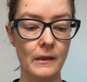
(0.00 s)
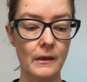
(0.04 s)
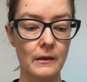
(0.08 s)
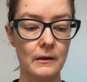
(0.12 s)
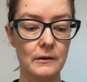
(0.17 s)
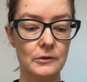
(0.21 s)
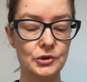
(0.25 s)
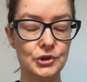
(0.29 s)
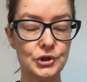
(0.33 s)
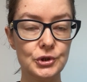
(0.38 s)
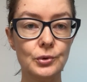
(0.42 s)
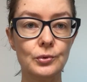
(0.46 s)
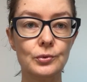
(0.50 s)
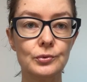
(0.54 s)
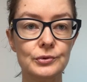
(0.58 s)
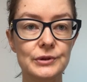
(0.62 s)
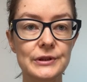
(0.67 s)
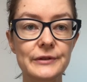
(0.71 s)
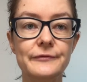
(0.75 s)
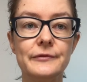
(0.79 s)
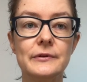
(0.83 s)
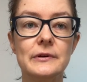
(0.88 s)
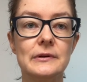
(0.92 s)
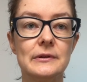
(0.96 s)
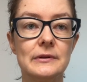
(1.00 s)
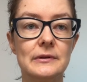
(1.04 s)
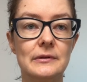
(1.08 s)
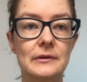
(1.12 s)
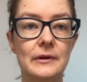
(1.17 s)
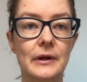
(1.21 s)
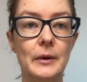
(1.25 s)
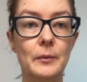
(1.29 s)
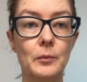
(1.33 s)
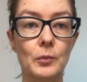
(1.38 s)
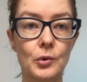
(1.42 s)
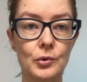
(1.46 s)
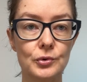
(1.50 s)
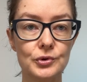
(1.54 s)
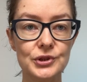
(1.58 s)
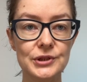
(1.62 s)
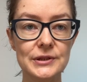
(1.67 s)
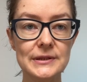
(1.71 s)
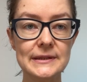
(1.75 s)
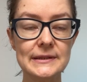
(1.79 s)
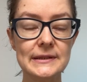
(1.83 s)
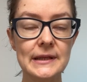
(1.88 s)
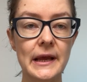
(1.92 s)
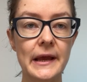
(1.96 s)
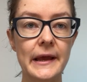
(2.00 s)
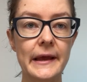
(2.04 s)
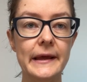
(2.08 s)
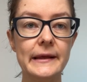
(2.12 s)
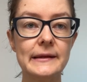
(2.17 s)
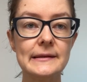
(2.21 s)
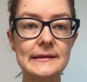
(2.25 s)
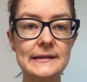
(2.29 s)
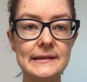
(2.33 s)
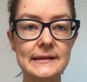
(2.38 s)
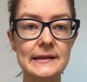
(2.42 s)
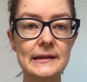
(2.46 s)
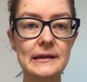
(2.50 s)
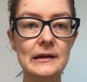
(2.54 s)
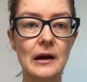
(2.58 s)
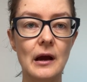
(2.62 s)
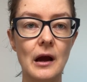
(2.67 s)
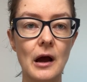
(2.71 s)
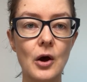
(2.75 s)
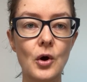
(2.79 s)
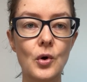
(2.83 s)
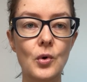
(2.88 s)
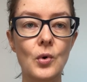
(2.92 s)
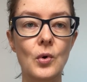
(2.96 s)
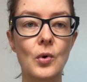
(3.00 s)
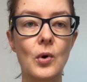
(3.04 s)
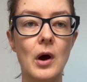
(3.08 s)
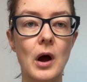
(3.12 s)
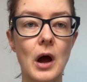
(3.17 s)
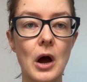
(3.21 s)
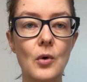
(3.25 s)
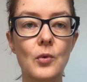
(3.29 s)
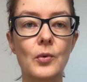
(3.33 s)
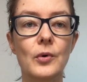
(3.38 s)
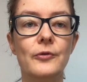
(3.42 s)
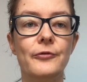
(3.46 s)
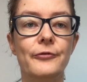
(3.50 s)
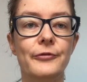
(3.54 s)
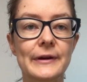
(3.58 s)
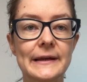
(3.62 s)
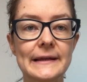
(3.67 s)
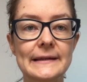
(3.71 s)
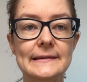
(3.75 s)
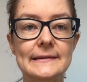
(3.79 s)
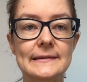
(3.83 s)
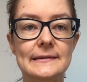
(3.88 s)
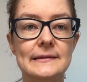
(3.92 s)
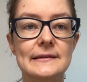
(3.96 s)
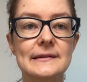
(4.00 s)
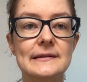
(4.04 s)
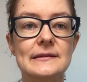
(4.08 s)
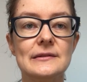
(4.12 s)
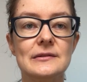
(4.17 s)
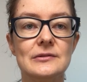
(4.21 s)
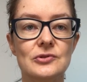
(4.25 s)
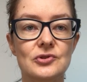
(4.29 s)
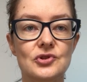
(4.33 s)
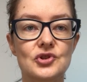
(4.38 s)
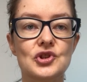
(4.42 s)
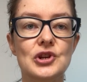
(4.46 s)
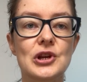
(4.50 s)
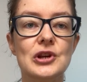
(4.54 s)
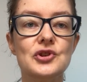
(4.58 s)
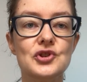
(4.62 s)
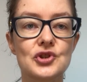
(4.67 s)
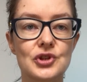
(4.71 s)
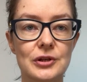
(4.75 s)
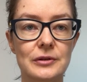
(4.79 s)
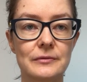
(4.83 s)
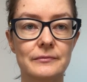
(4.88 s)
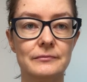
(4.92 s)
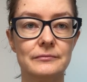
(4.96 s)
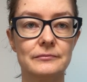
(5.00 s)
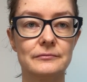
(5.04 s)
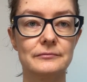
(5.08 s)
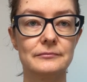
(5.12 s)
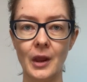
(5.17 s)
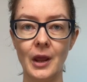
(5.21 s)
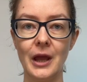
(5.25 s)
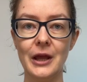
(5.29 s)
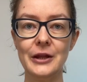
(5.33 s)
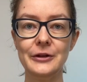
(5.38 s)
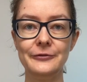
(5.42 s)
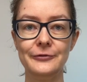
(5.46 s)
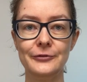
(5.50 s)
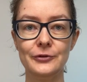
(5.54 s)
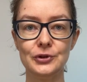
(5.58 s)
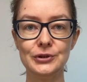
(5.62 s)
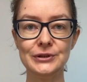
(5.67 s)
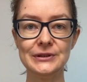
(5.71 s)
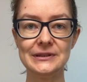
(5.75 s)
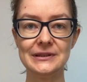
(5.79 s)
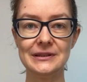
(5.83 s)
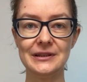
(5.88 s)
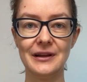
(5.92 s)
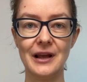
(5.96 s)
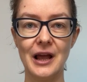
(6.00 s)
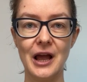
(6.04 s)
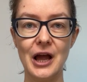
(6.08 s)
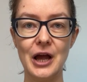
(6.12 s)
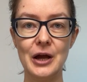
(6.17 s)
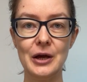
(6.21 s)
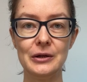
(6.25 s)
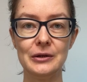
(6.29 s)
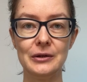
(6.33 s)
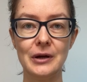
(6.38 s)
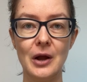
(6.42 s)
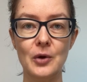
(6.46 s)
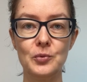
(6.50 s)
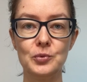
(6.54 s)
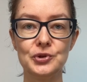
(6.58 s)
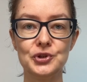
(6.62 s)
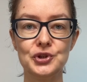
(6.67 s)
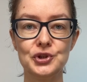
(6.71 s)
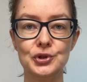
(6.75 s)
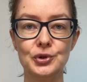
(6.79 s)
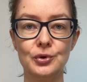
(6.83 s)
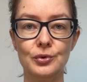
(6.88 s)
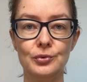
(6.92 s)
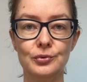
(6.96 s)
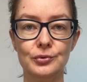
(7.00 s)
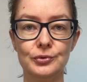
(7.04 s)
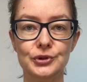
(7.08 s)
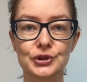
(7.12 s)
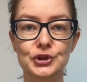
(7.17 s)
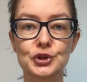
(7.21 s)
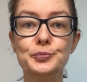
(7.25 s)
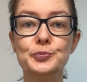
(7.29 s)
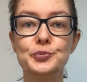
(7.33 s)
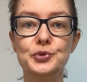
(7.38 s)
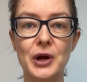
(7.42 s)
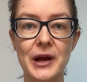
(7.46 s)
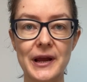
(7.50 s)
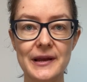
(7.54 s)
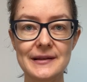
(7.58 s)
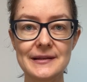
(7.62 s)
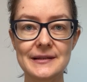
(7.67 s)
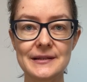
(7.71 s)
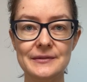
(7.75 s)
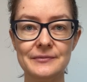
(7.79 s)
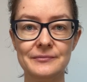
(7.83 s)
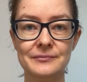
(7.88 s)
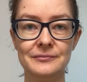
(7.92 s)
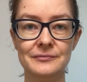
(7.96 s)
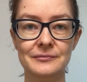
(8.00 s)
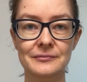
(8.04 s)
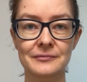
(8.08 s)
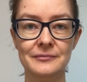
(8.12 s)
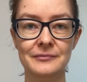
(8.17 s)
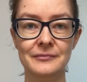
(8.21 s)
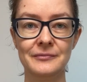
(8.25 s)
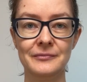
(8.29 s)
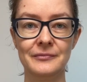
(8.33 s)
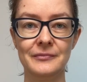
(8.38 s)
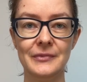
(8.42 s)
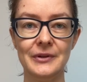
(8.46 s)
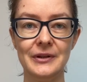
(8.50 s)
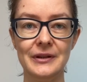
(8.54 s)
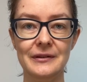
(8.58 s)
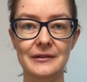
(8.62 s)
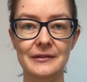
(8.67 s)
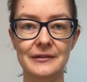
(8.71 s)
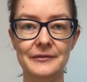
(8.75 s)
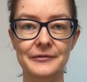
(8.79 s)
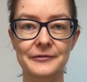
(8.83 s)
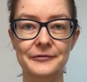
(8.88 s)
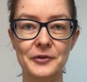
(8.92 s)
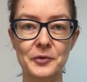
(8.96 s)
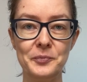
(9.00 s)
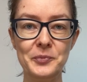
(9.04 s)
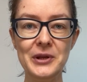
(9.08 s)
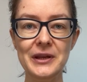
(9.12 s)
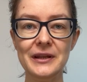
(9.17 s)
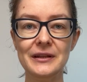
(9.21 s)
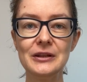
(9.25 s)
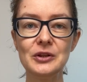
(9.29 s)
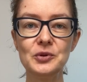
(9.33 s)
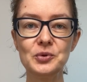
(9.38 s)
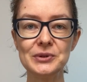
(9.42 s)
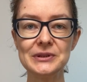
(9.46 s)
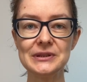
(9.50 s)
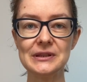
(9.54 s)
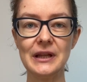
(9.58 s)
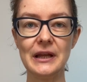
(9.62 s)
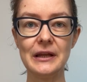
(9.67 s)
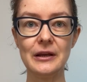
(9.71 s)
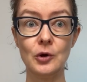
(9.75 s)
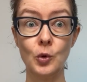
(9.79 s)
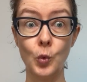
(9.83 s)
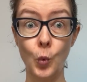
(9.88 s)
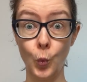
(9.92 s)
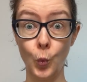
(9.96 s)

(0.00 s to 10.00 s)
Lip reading: show different emotions and see how our face is changing. At first, I will show surprise. For me, it looks like,